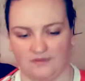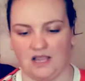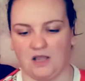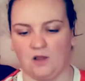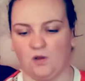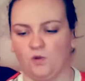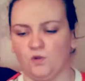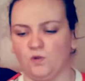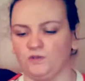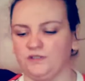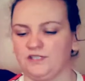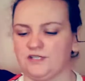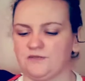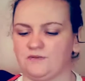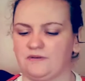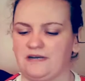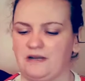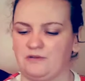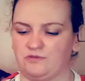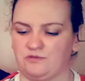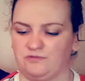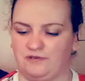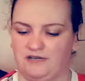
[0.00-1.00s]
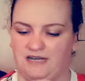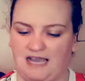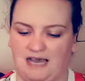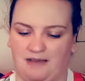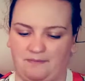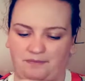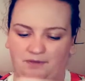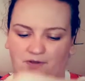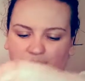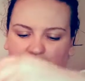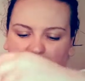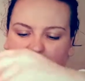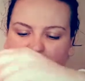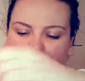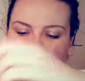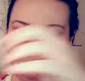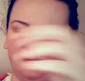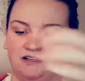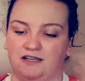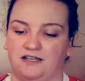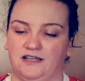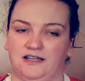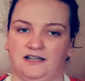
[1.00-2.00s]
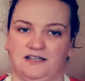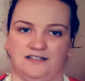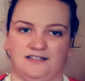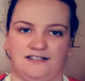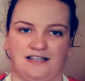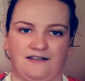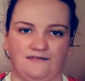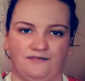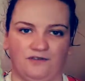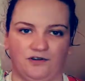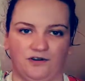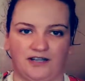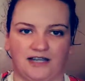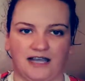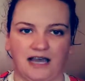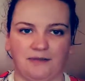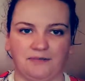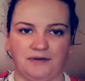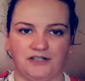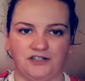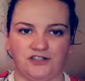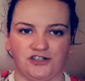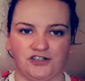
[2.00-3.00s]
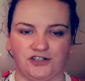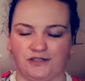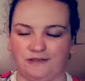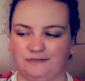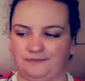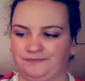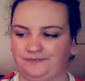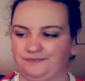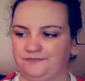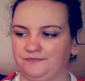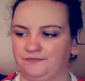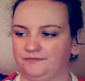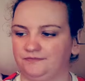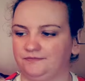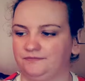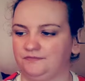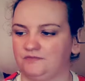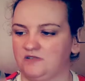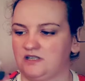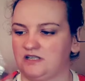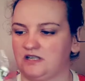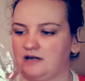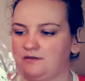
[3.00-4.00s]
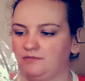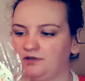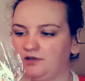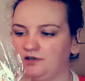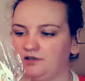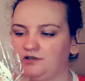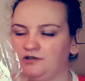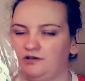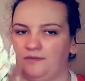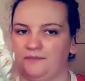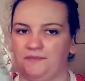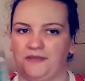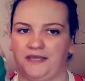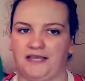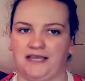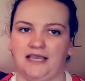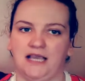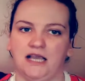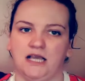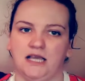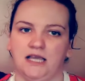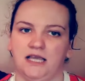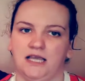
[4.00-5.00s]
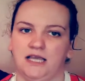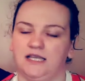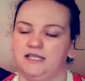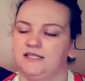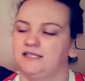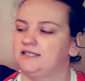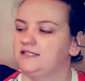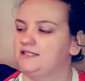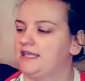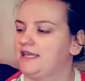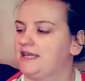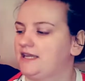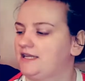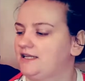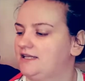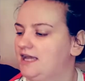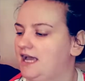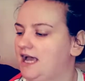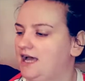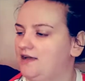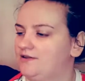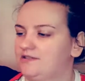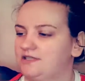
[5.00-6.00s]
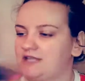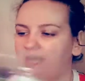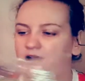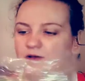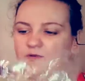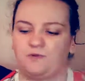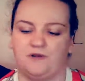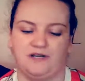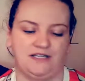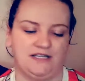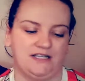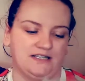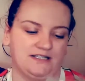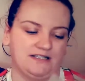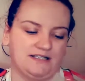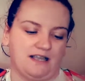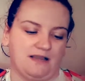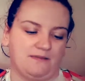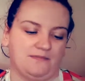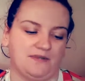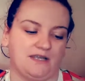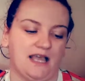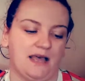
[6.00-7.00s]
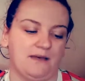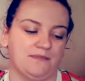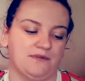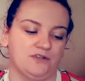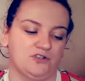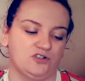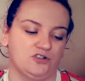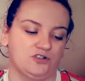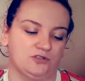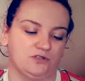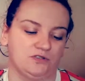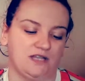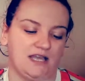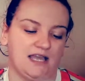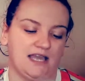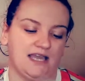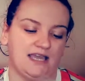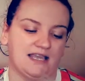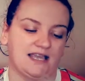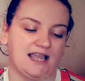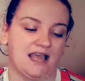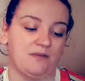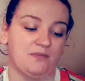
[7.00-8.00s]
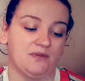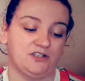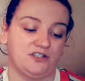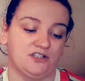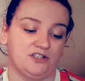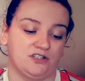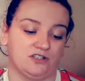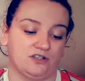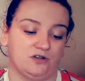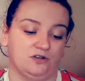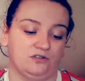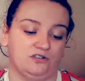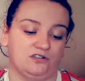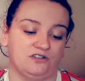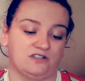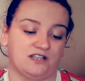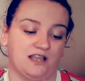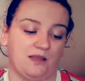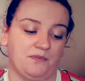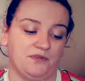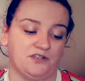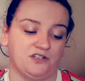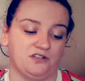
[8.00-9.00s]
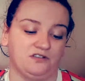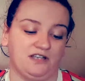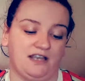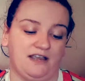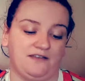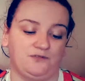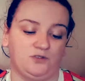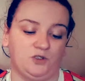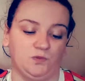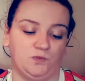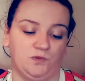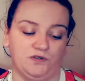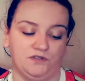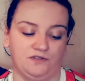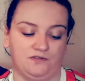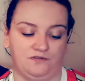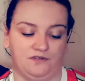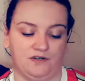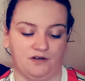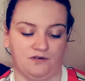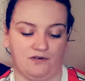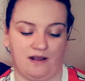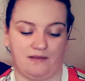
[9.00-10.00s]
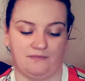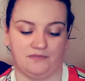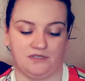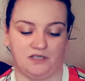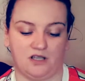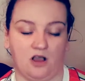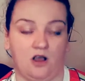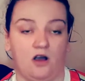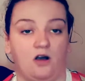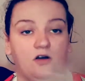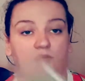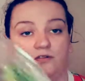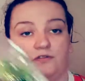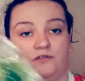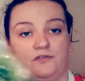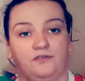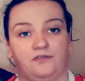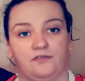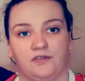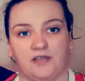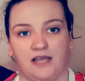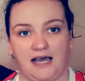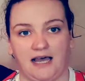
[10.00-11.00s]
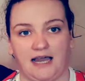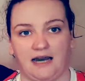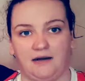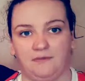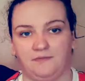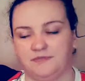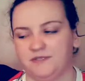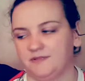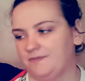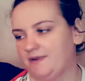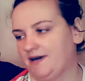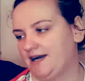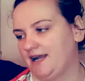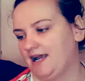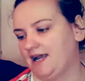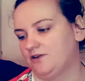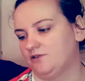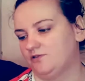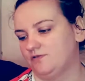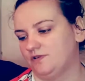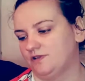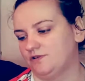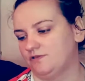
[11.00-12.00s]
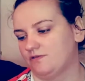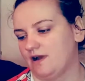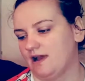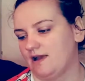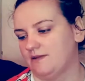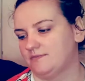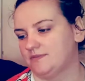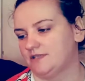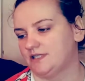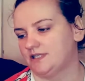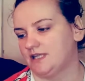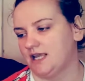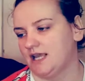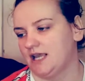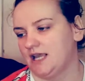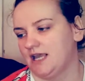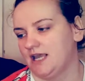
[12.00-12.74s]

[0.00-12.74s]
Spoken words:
Oh, this one I was really happy with, Savoy cabbage. So I'm going to be stinking the house down with some cabbage today. Cabbage is good because cabbage only have 2.3 grams of carbs per 100 grams.